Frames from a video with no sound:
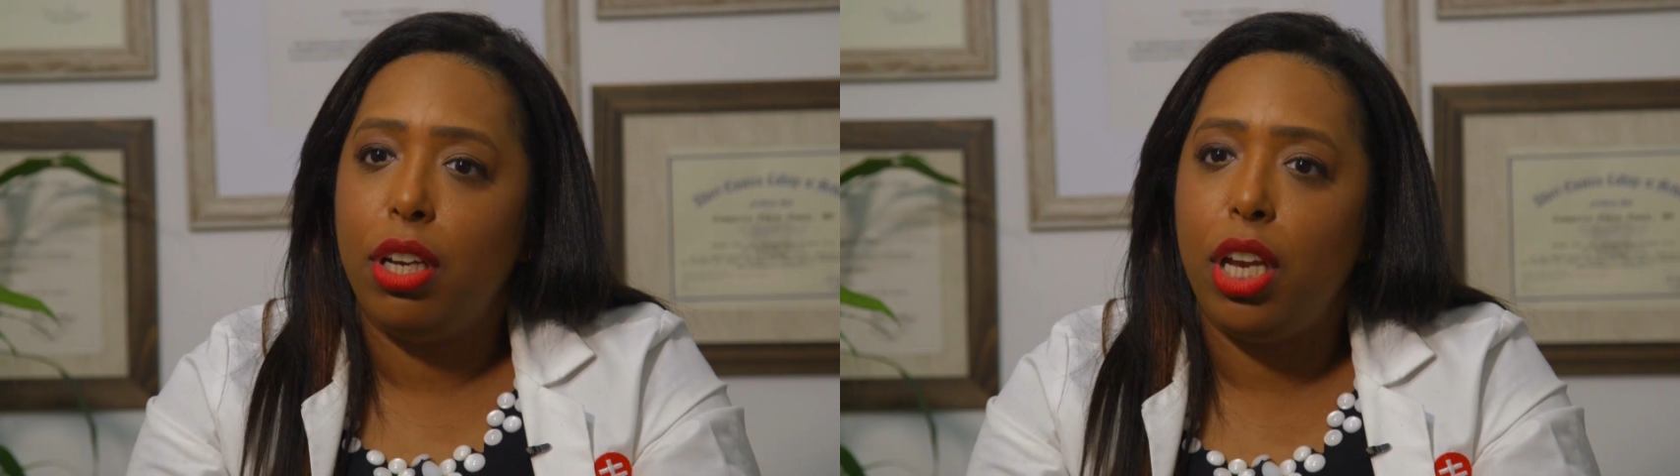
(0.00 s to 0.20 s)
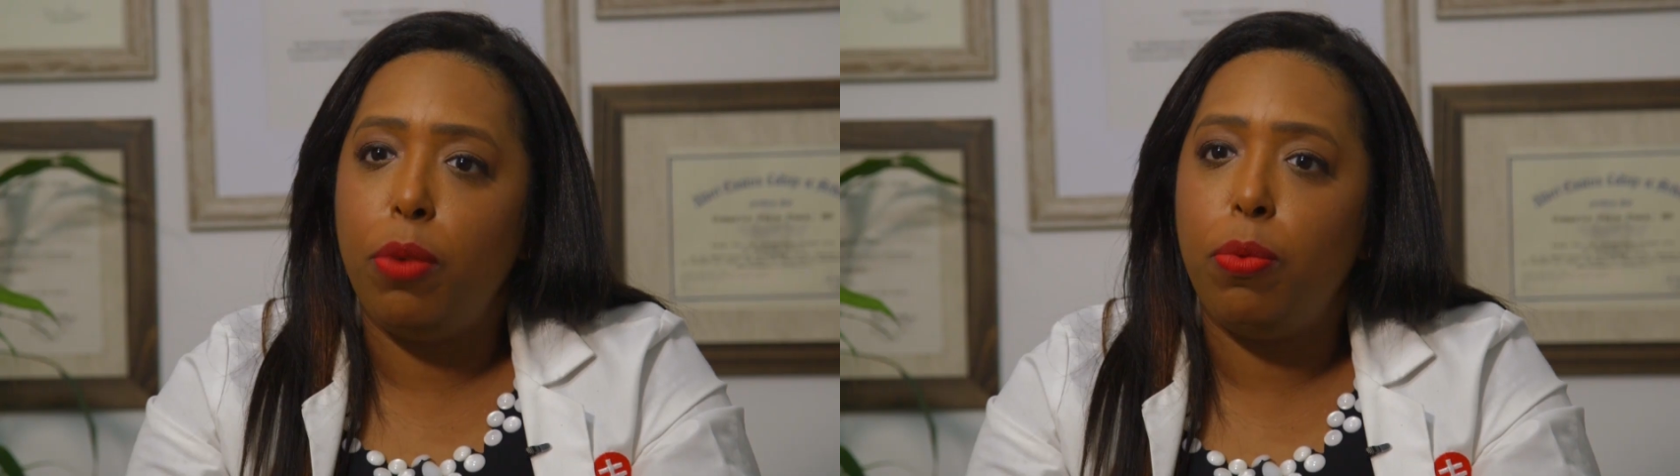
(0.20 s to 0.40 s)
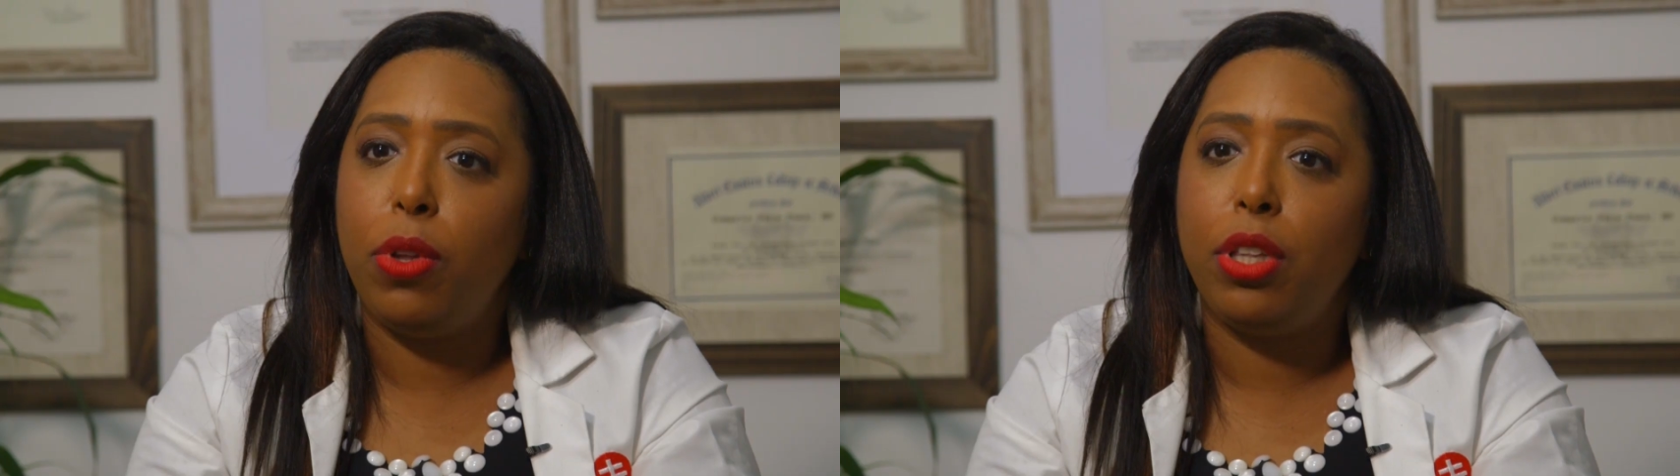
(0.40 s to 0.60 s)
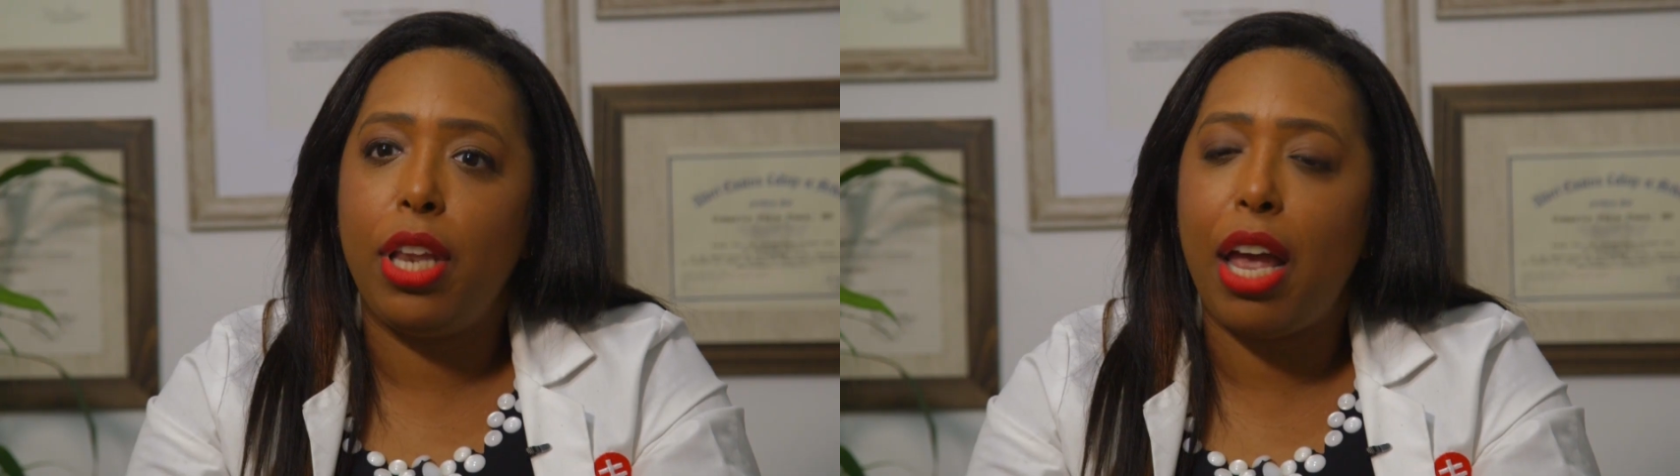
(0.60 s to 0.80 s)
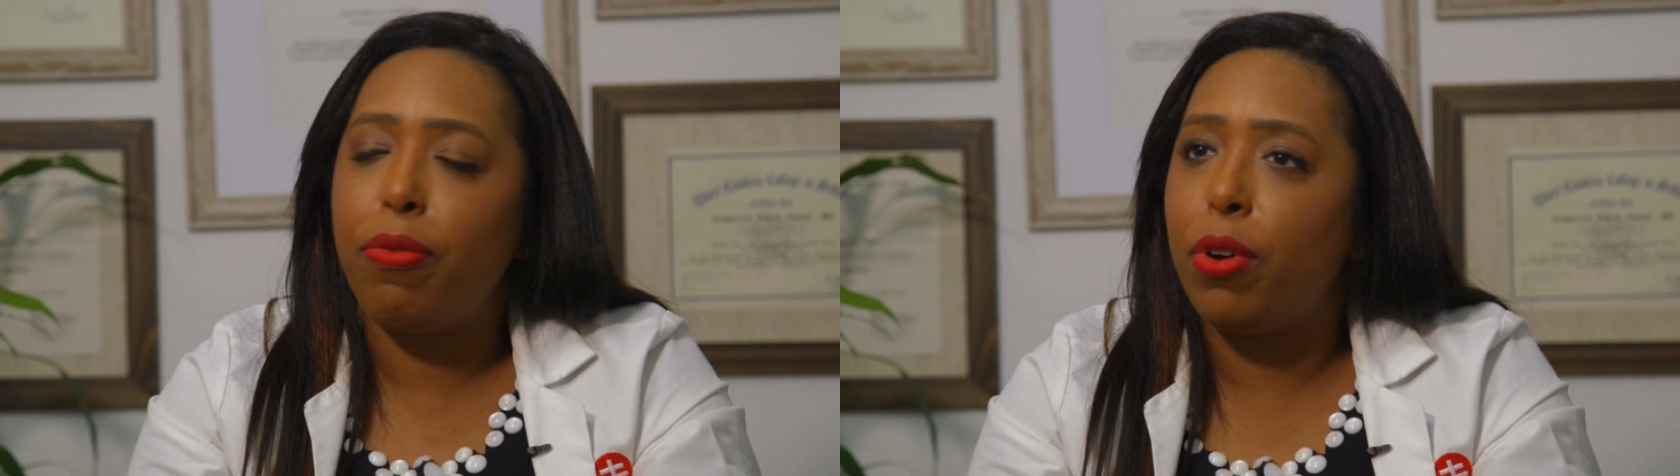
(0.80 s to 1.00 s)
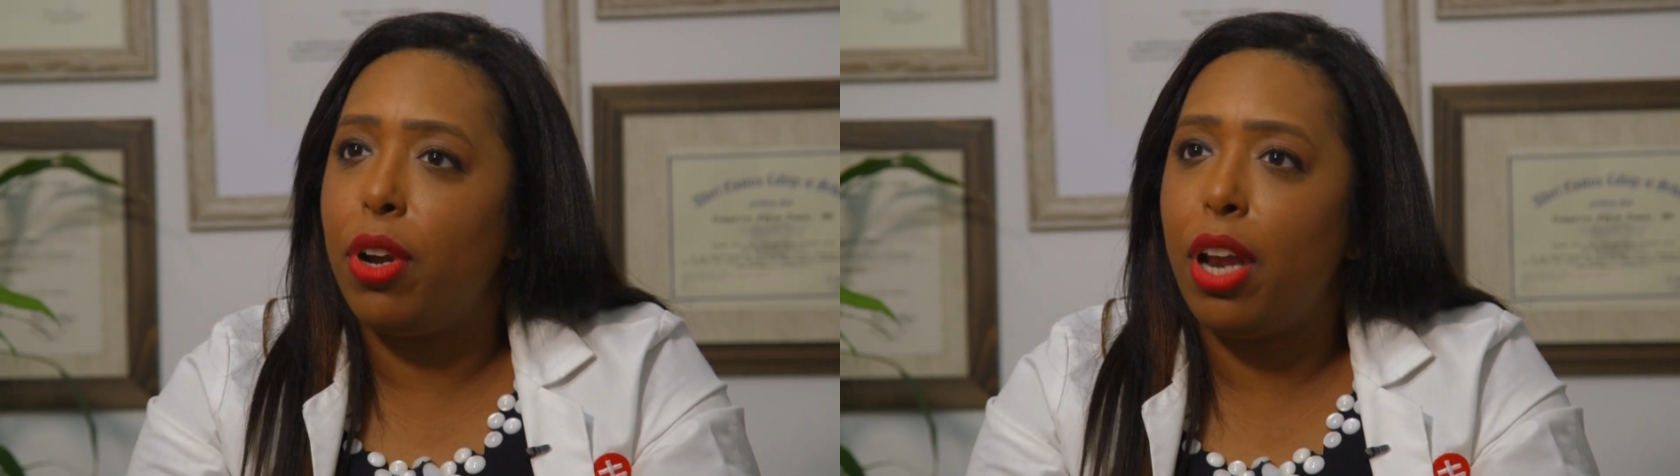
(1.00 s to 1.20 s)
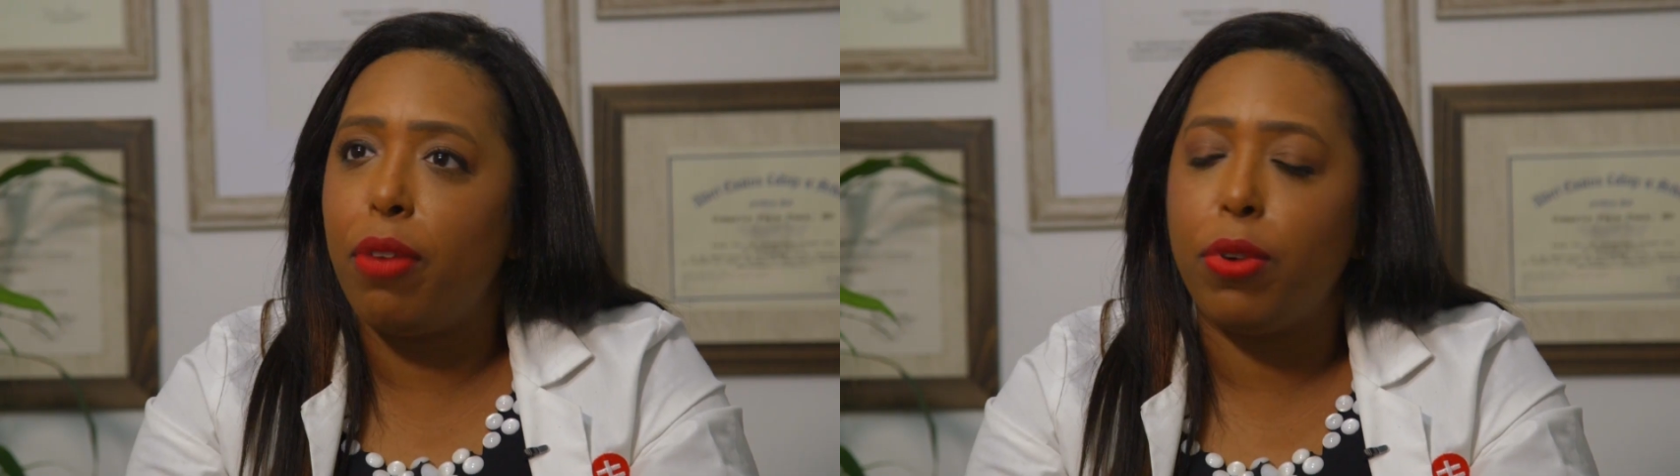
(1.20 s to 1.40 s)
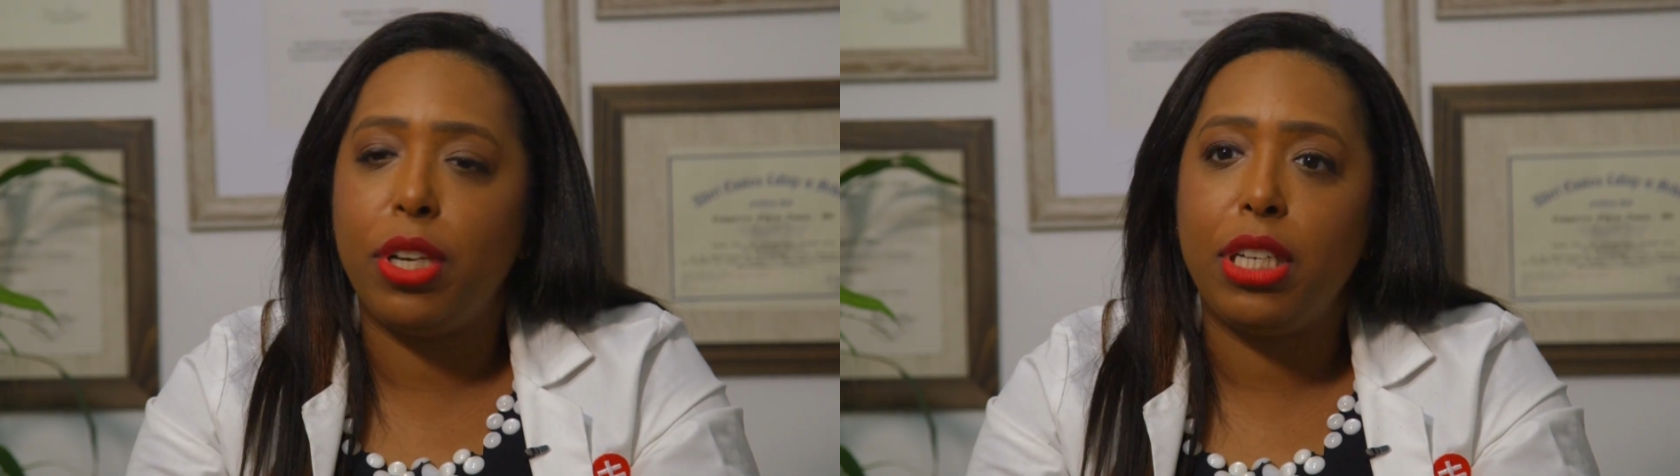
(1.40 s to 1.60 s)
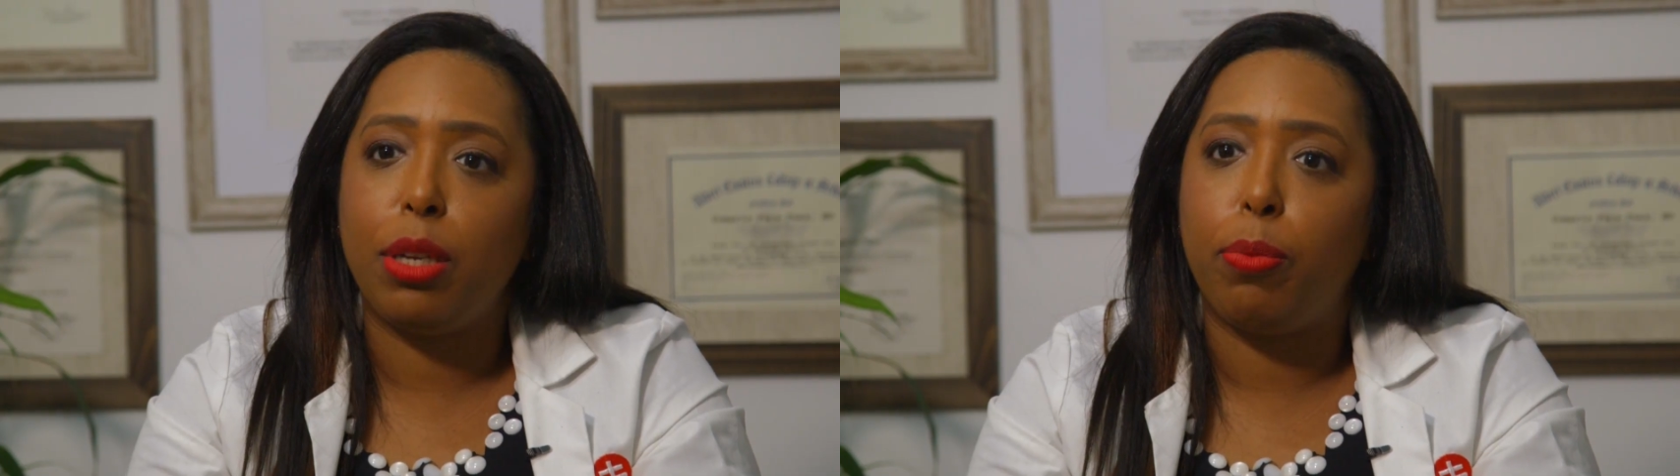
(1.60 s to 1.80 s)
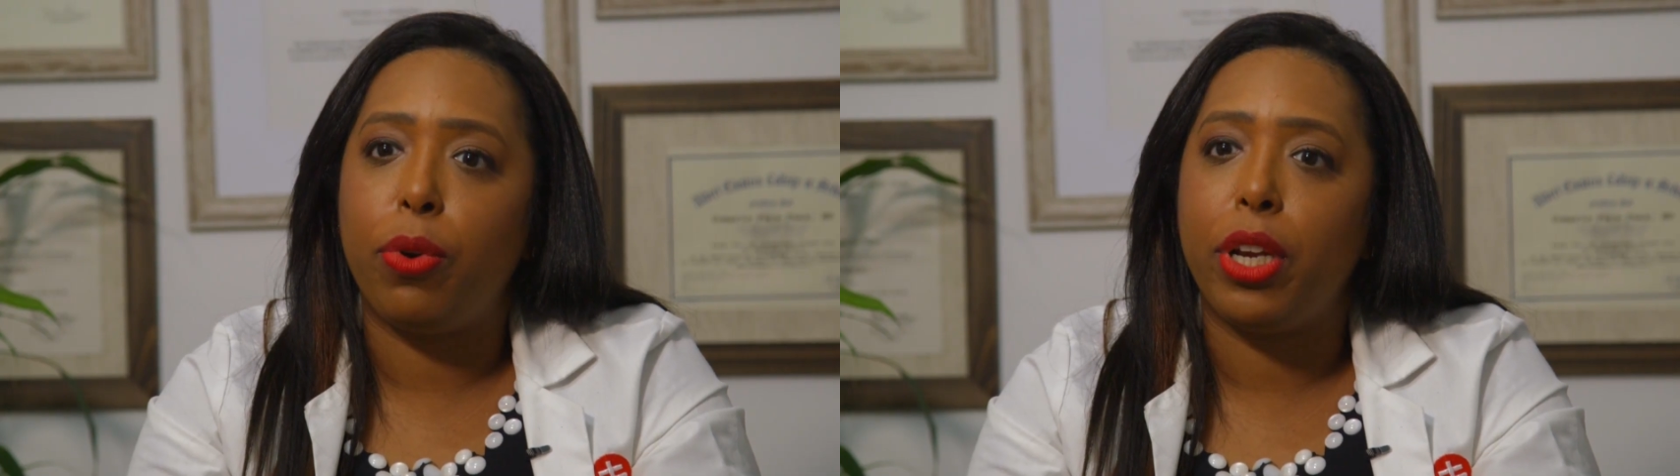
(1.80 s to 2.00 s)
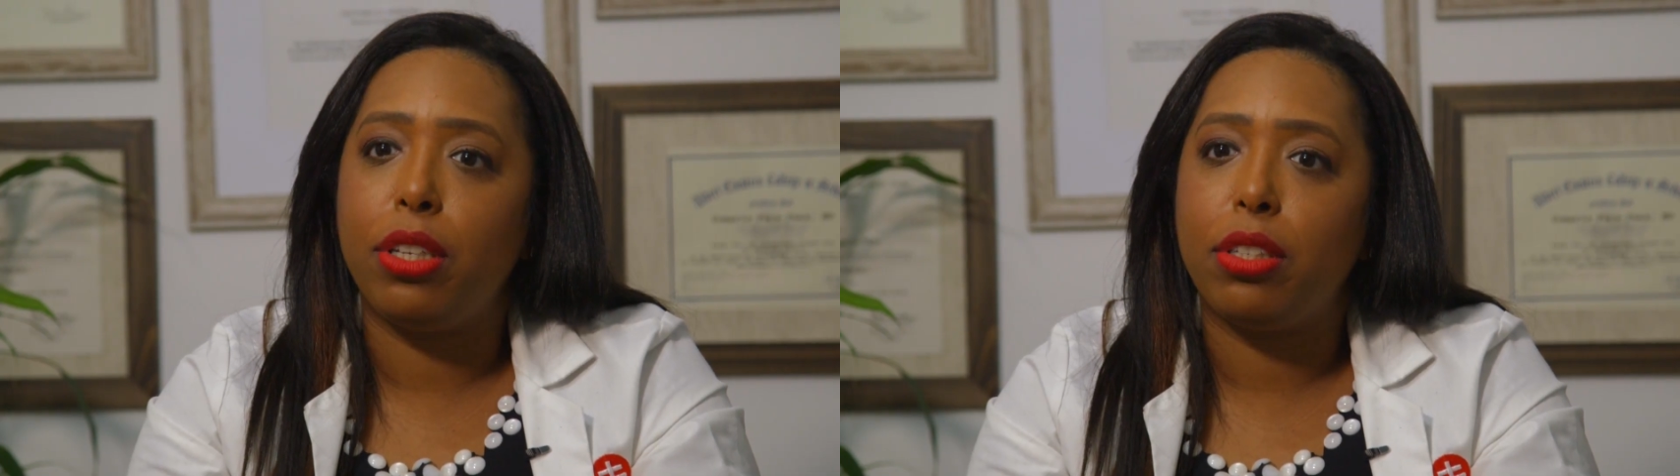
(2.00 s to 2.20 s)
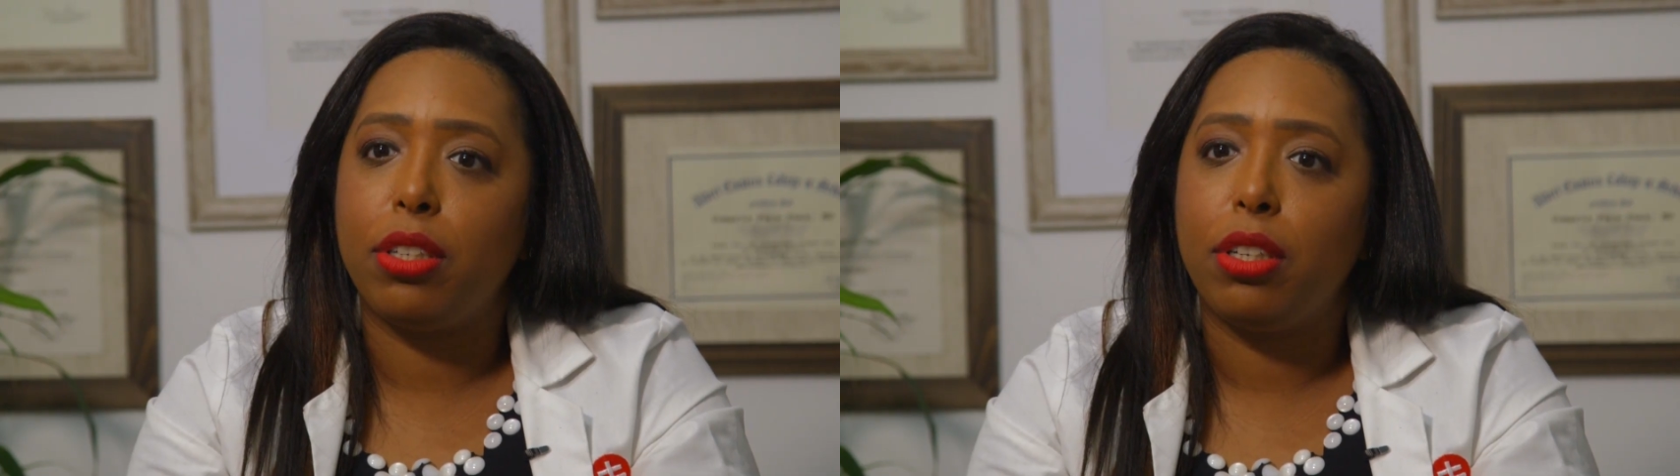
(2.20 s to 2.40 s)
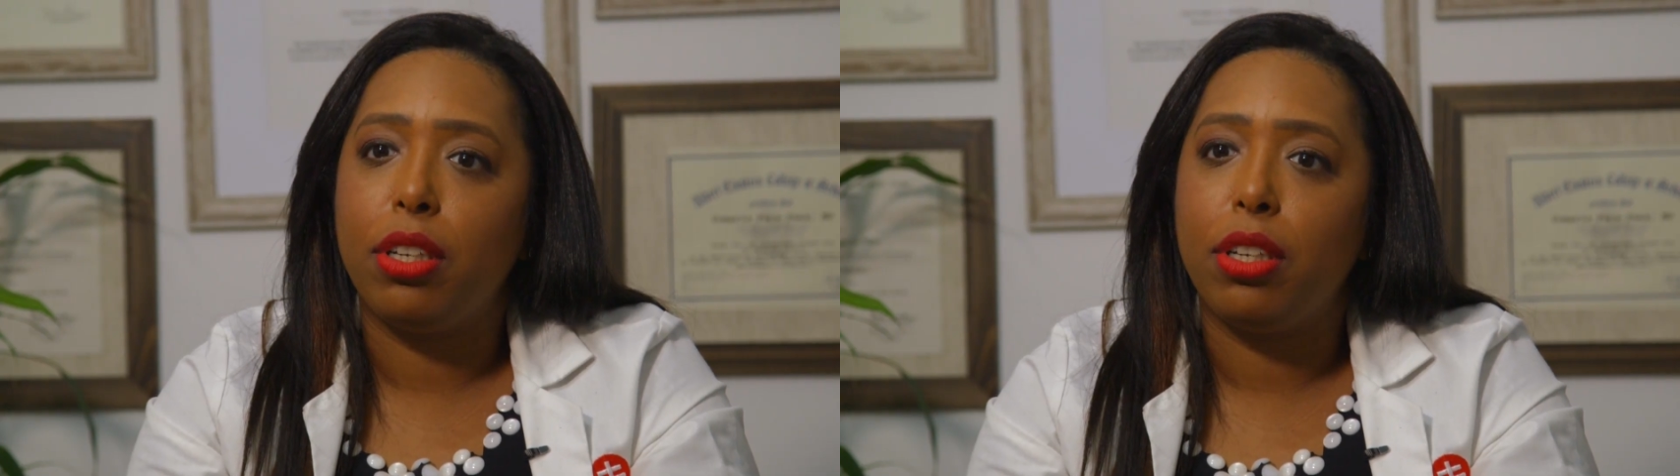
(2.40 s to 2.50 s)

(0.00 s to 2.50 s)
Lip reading: He will never, never disappoint.